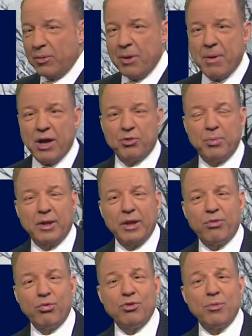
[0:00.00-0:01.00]
to be a possibility
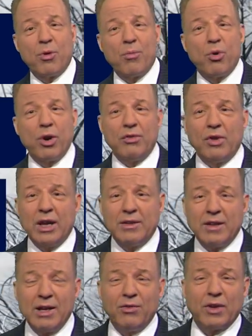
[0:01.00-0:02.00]
through tomorrow morning's high
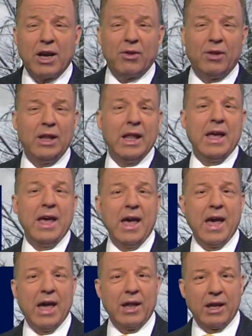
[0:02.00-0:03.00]
tide cycle.
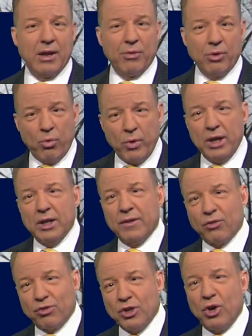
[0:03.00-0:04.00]
And again, with the wind and the
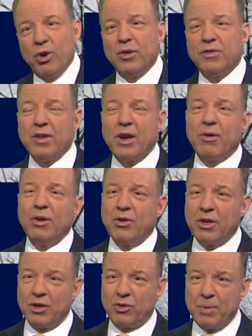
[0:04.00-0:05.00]
snow, et cetera, you
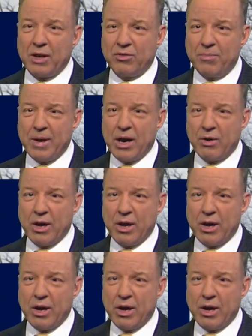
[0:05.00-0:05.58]
can expect some power